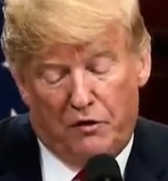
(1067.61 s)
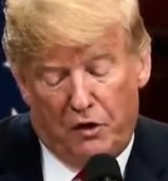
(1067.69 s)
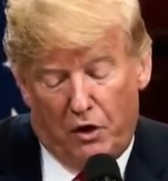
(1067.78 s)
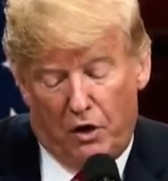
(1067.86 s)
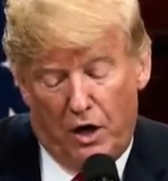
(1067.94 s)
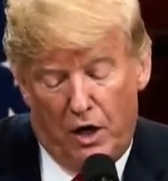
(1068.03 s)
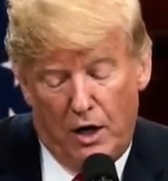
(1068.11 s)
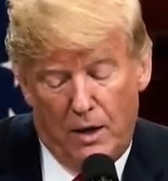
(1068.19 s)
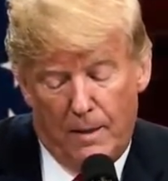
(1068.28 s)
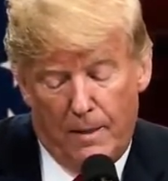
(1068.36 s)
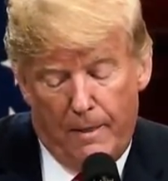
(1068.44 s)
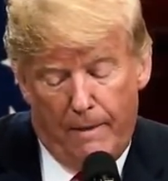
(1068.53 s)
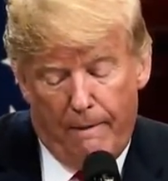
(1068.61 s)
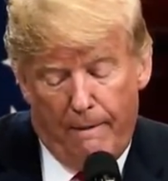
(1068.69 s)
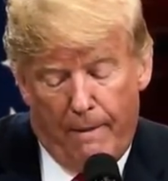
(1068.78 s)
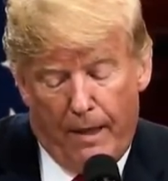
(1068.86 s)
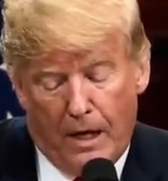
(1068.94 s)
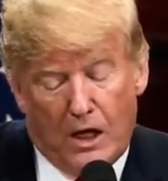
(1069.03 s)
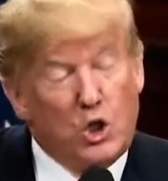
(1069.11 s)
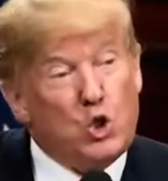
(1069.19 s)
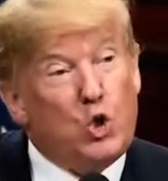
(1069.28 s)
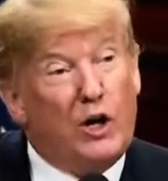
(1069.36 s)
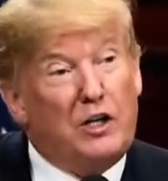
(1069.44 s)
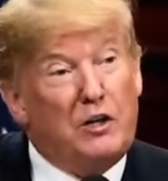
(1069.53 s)
very
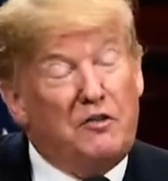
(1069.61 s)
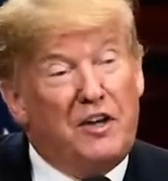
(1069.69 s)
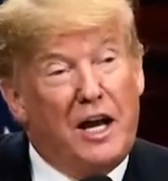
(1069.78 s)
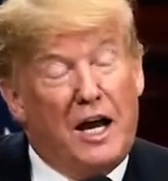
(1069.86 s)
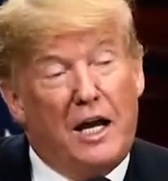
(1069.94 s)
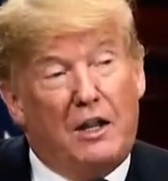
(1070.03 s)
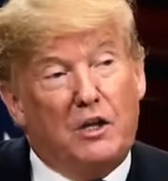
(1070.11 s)
constructive day.